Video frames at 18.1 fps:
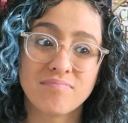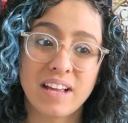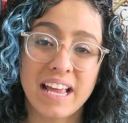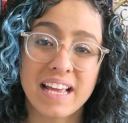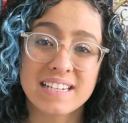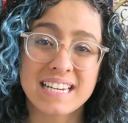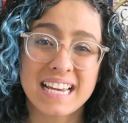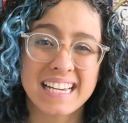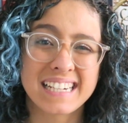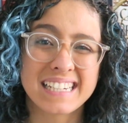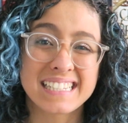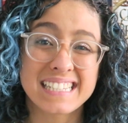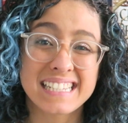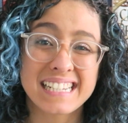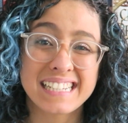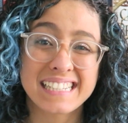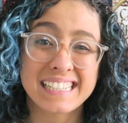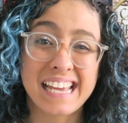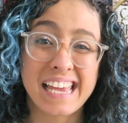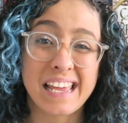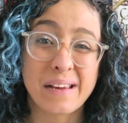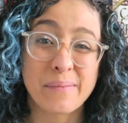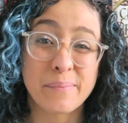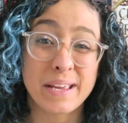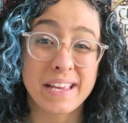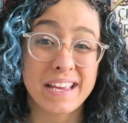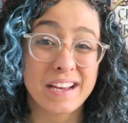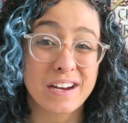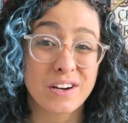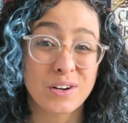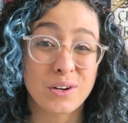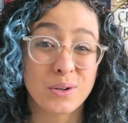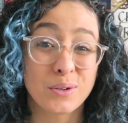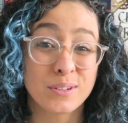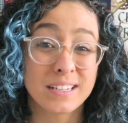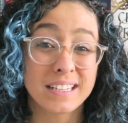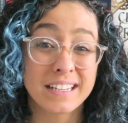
antagonistic and making her own